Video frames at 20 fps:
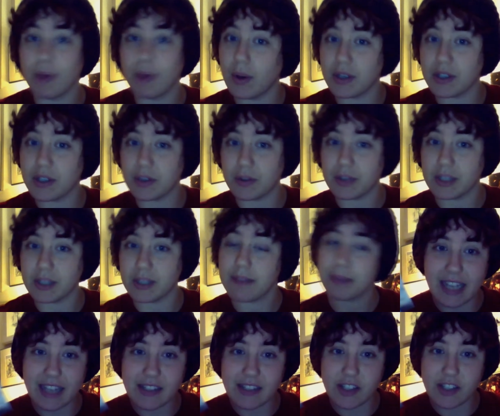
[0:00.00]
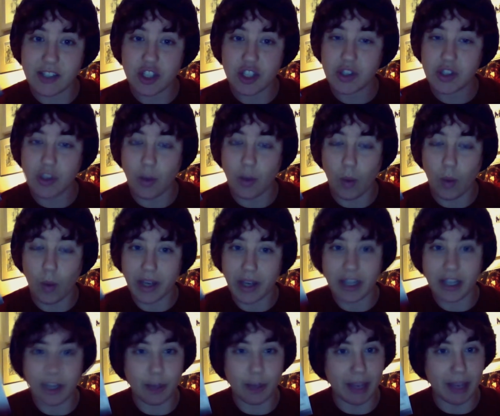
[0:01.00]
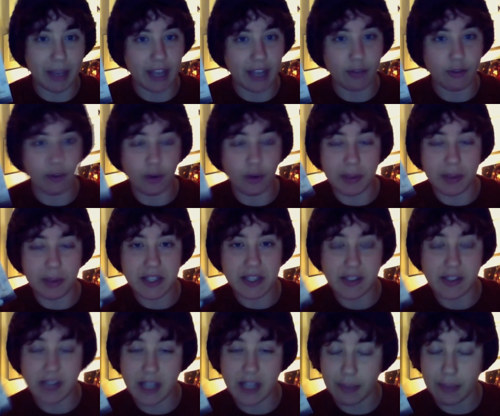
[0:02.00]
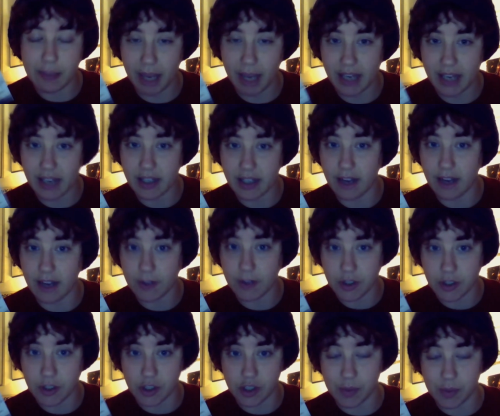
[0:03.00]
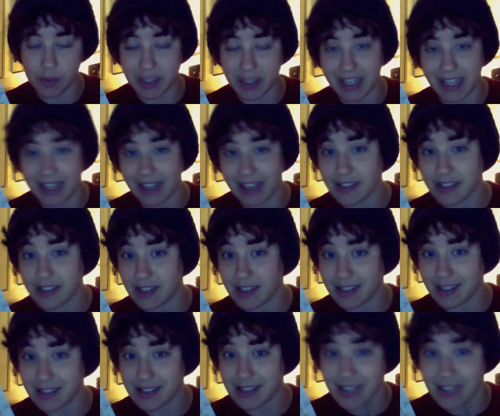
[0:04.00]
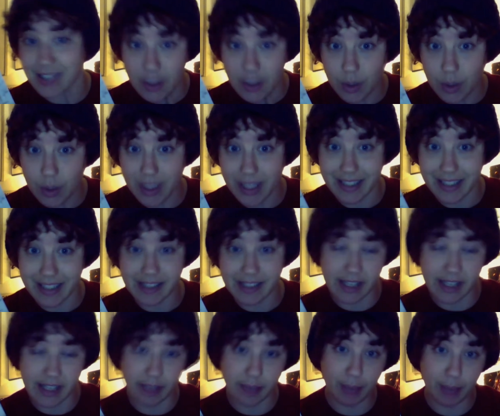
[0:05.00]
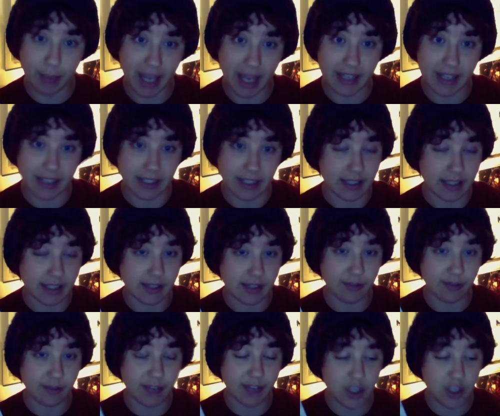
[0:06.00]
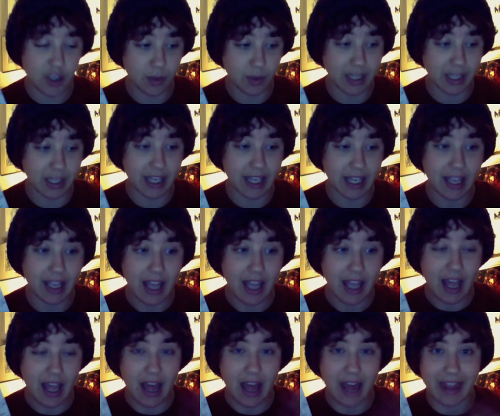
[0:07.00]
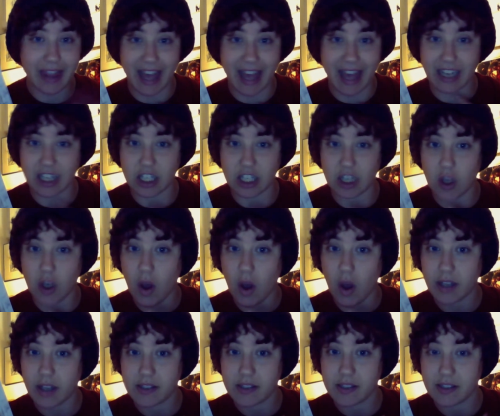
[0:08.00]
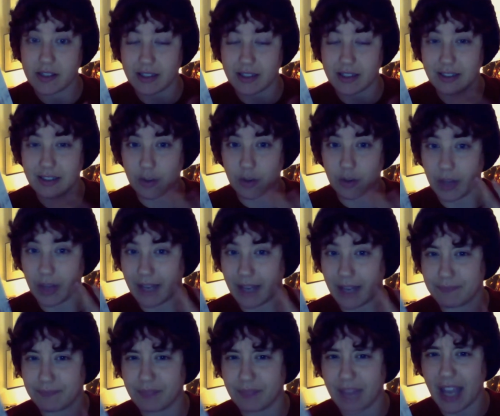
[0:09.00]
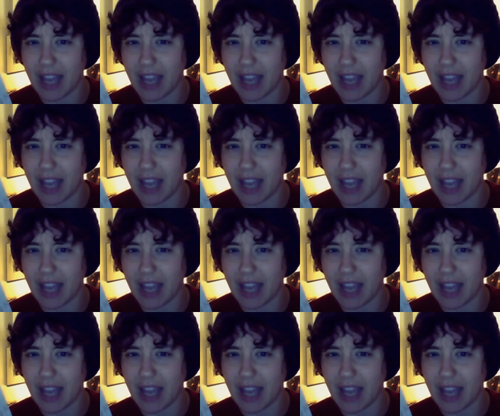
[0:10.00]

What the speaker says: I'm going to hold up is Just One Year by Gail Forman. This is the companion novel to Just One Day. It is not a sequel. It is a companion. It is effectually that lost or that